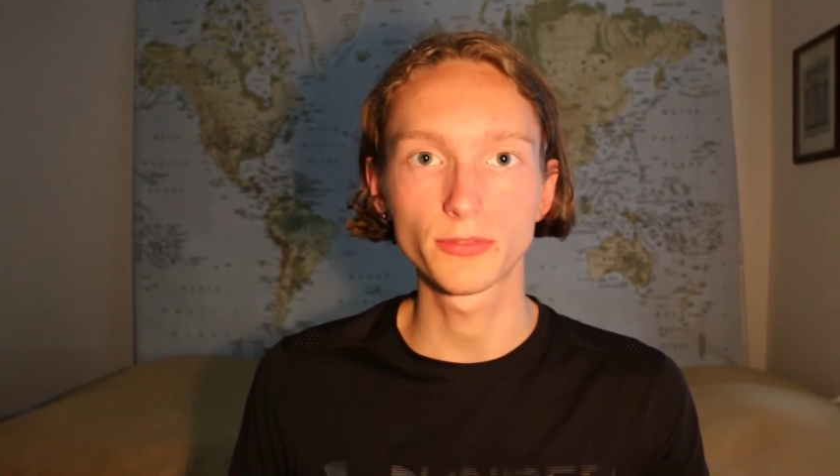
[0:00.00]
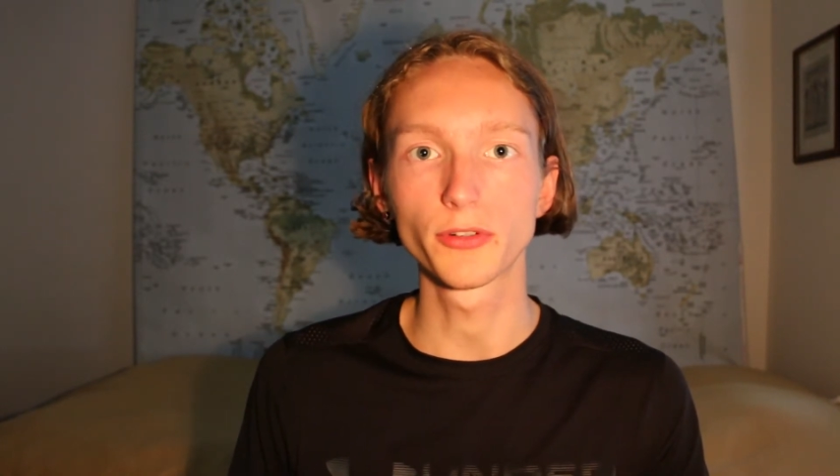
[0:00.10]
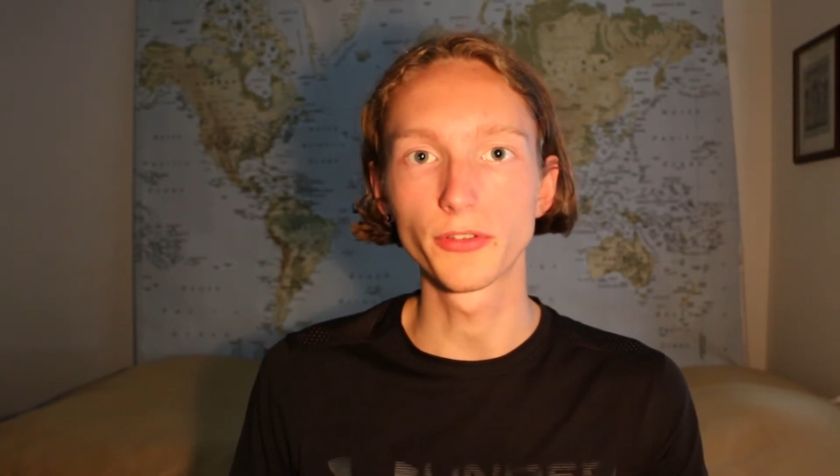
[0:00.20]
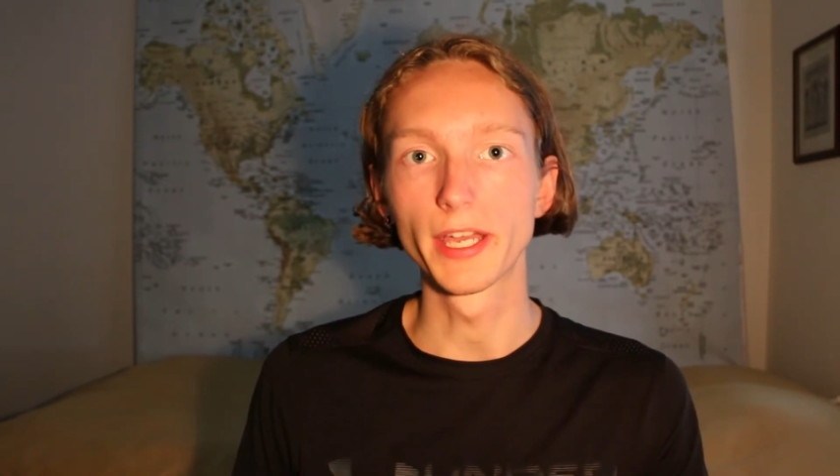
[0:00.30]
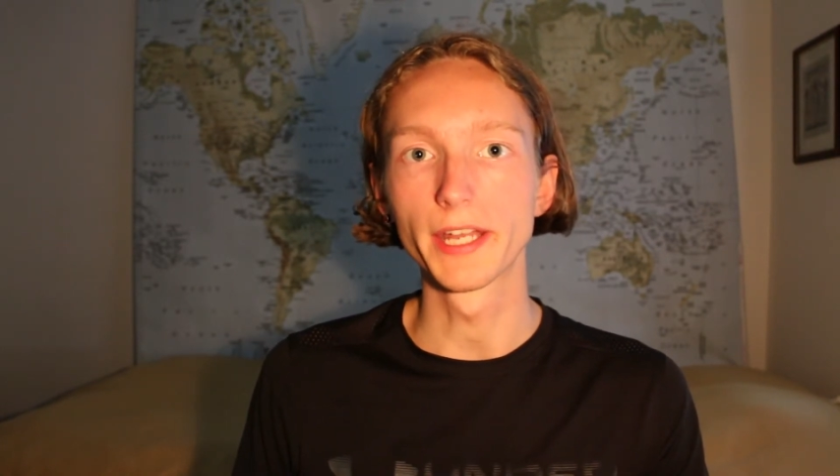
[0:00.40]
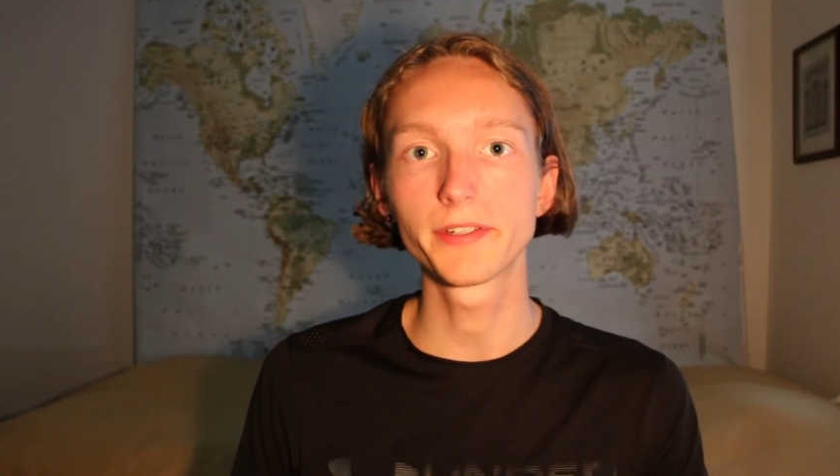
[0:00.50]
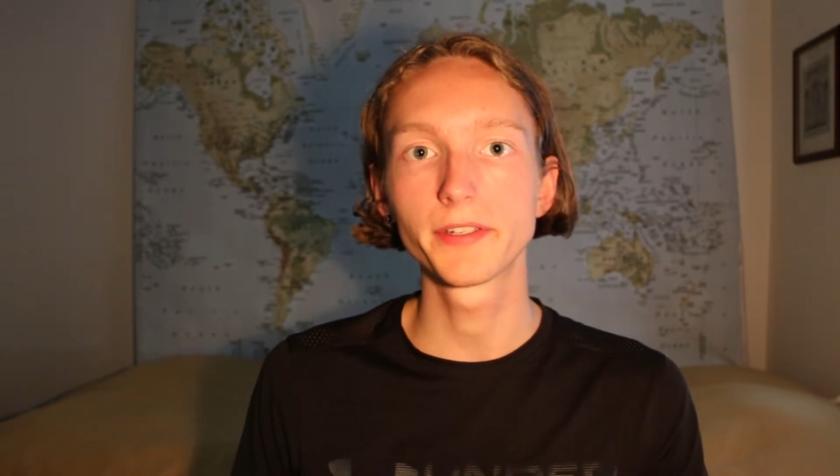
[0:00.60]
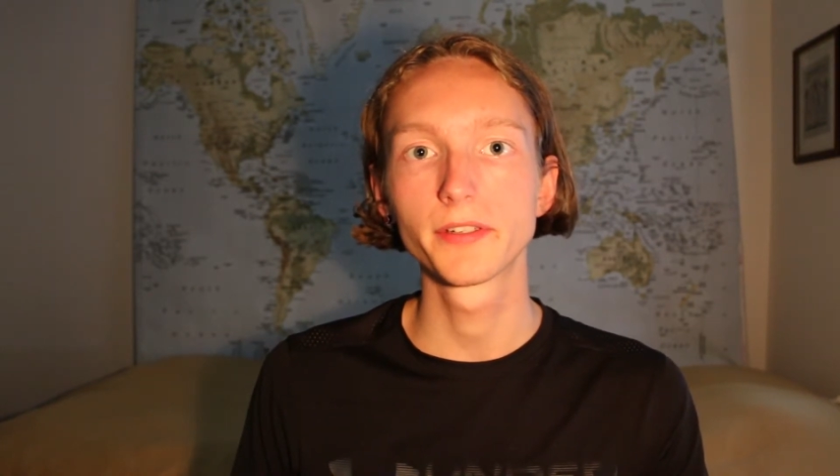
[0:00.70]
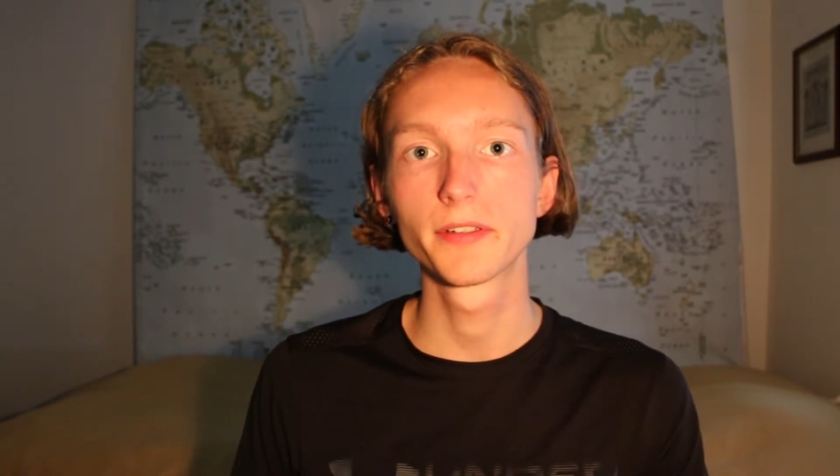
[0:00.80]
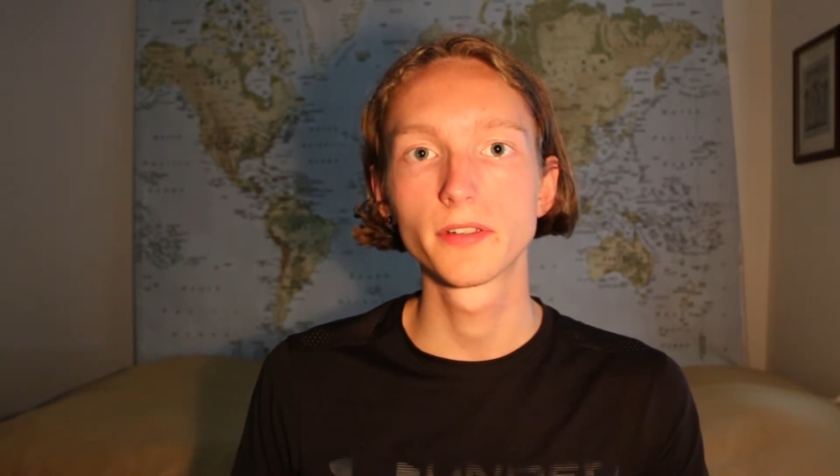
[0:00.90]
for that.
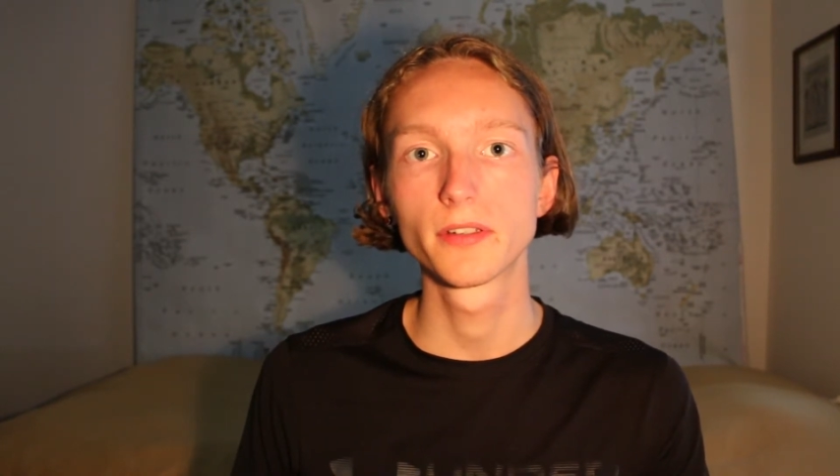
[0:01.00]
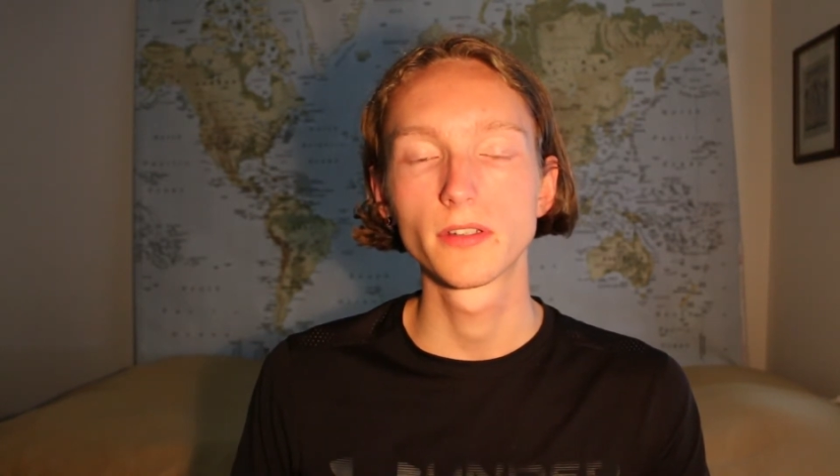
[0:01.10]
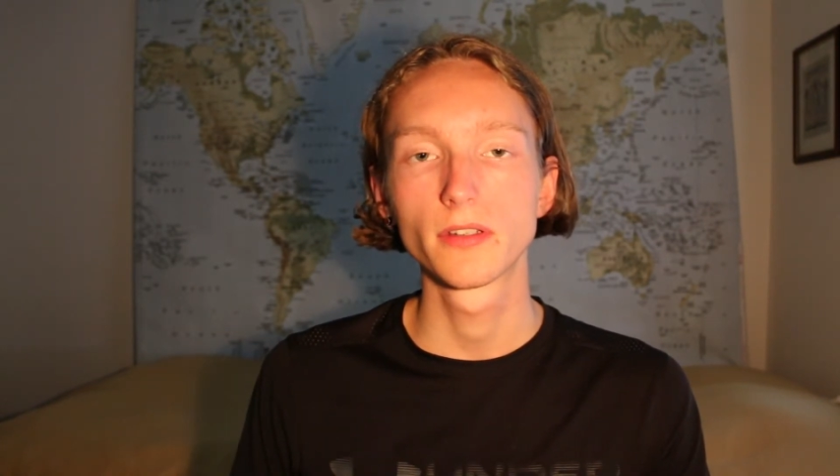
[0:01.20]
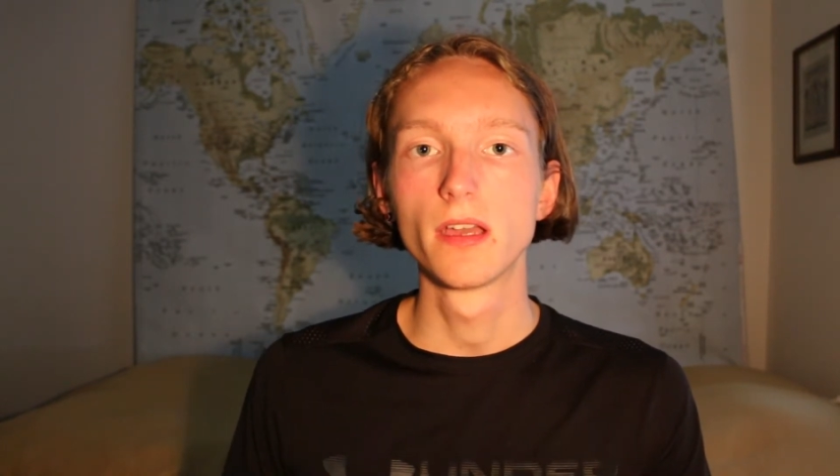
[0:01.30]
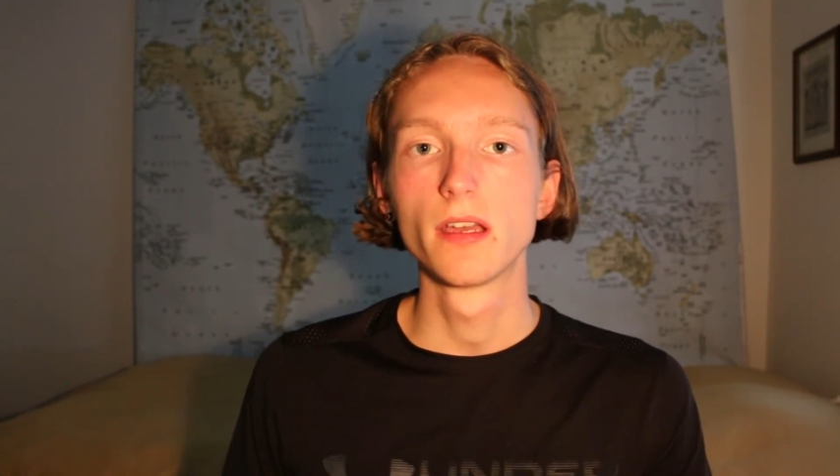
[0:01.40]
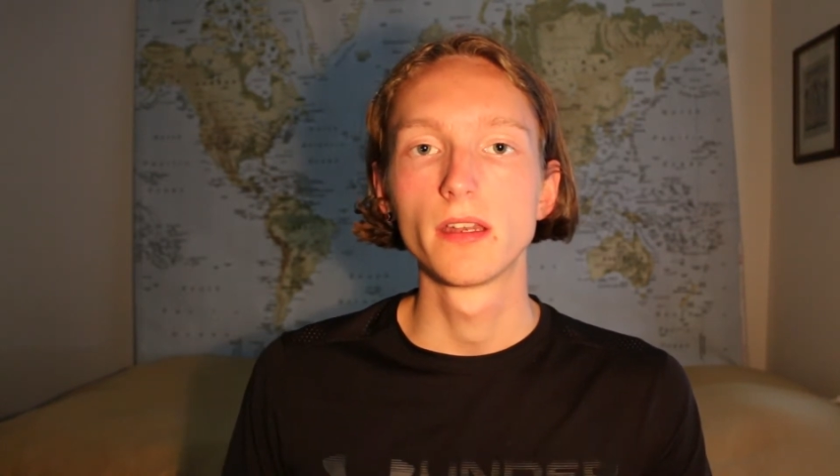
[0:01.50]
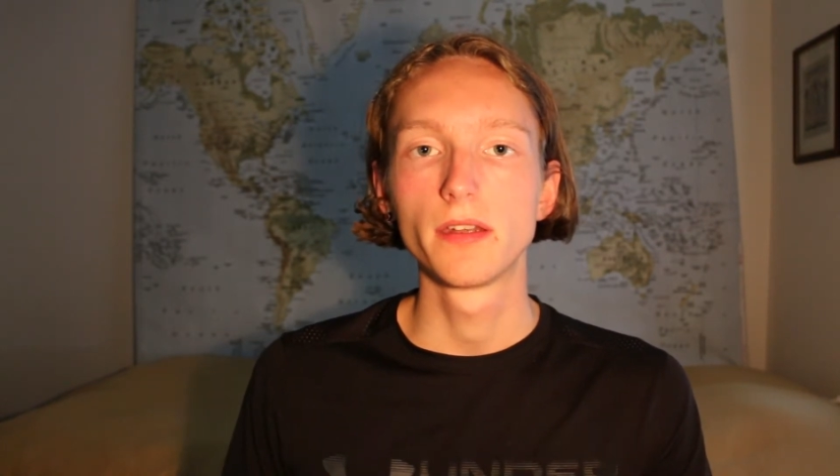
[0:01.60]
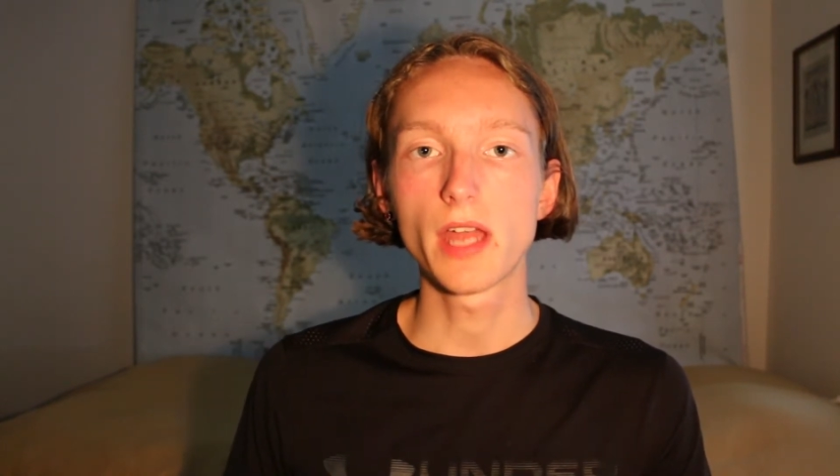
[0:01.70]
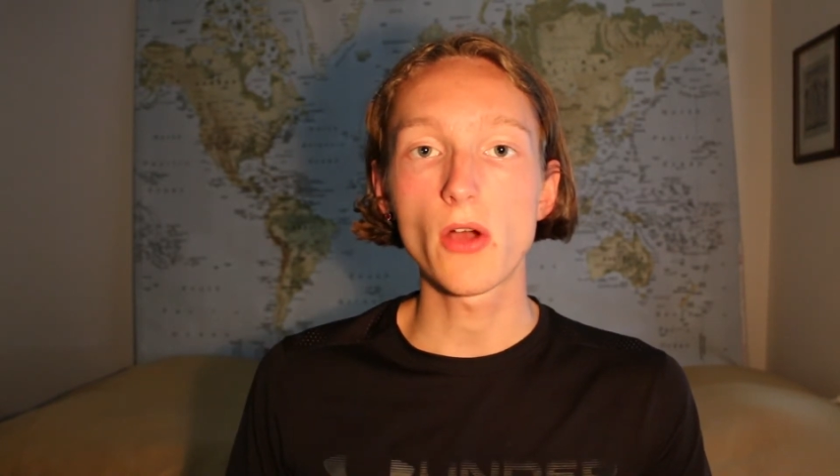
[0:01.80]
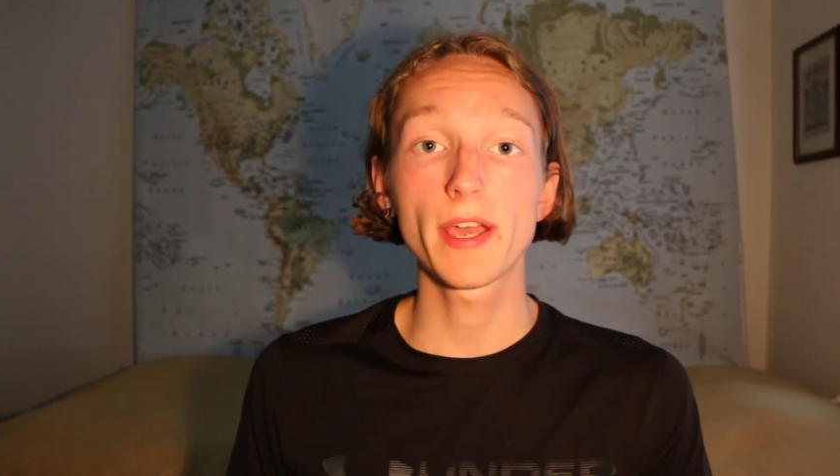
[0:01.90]

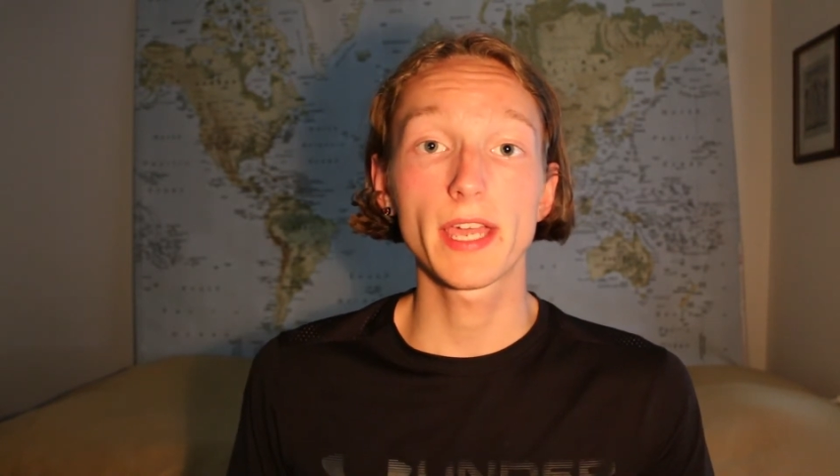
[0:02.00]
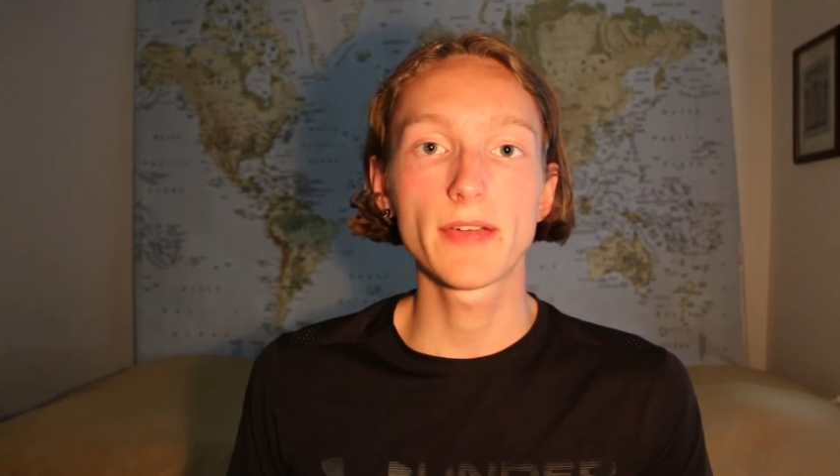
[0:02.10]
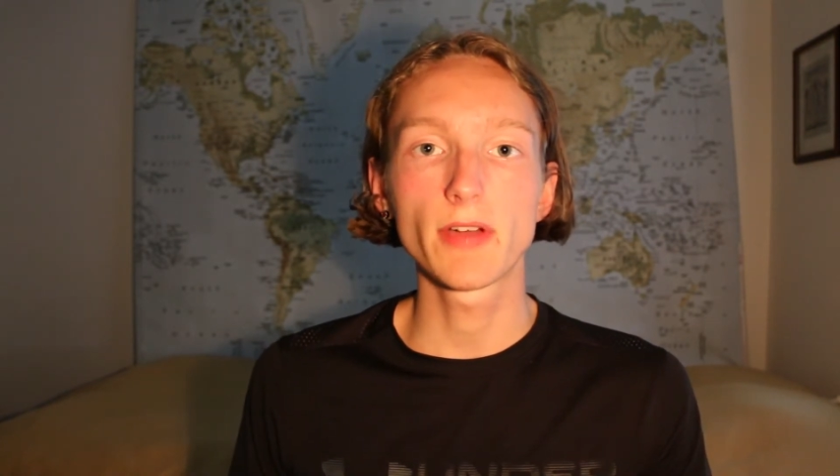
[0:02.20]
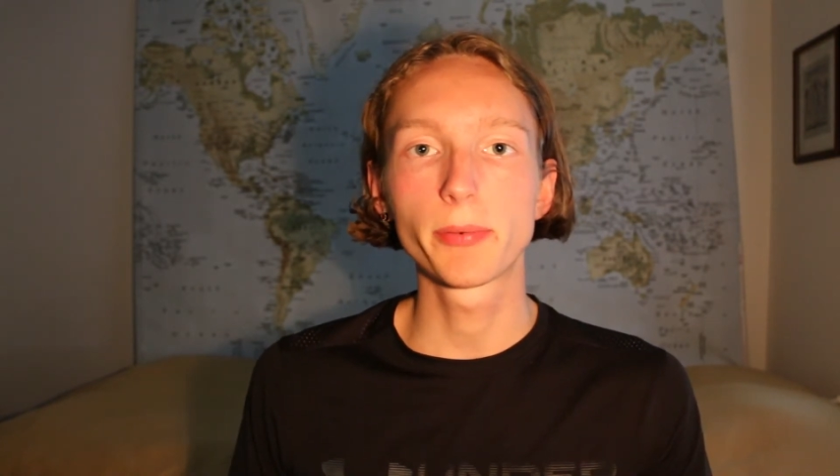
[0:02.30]
Now I have a